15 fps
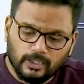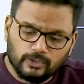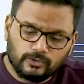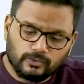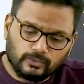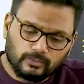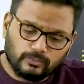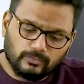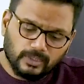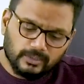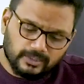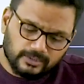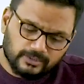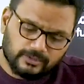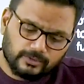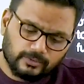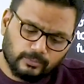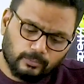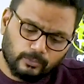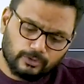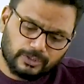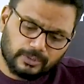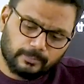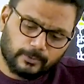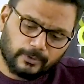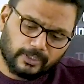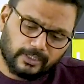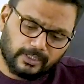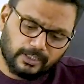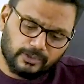So in this, most
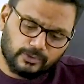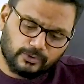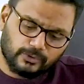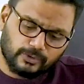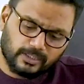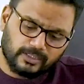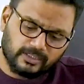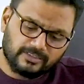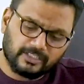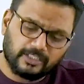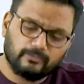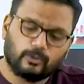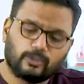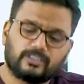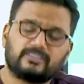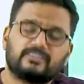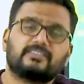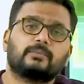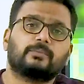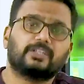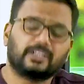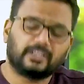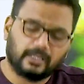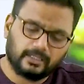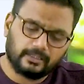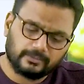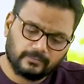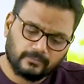importantly, you should understand what is CBDR,